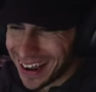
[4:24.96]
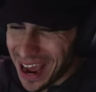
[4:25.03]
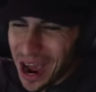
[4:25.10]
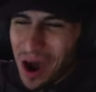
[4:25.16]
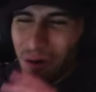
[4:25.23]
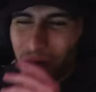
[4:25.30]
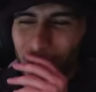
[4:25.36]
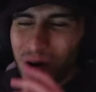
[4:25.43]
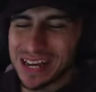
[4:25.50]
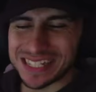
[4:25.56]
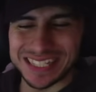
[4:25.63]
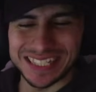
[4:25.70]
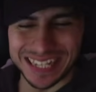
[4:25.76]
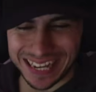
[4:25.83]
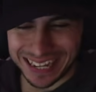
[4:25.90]
Why is
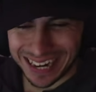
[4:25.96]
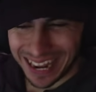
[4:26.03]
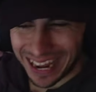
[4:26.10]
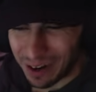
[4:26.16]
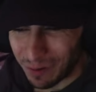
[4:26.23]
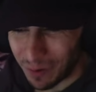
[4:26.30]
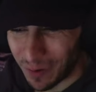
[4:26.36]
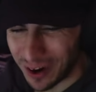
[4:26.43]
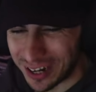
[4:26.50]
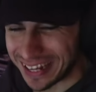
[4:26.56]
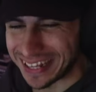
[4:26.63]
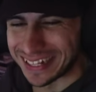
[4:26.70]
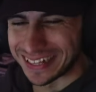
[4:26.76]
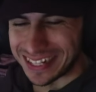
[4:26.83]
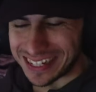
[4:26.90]
Chiquita
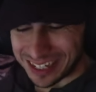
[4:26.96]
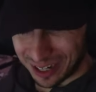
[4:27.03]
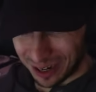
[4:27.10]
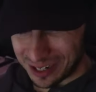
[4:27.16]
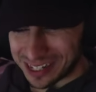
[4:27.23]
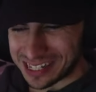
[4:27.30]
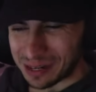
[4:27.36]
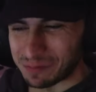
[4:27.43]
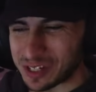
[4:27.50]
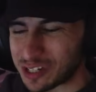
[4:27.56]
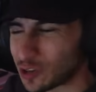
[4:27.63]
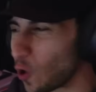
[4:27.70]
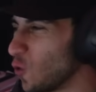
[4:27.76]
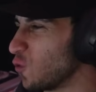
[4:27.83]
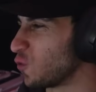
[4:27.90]
rocking this concept
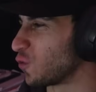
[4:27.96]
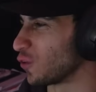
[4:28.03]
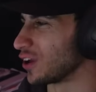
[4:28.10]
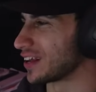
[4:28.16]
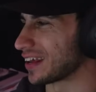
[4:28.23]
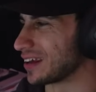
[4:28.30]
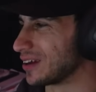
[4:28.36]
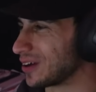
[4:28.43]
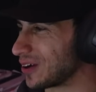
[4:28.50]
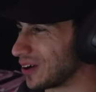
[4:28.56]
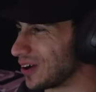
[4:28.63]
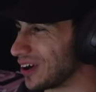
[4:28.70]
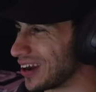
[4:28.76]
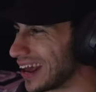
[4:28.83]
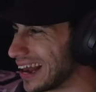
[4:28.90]
so freaking
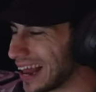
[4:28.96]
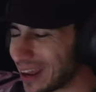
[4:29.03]
good? Like,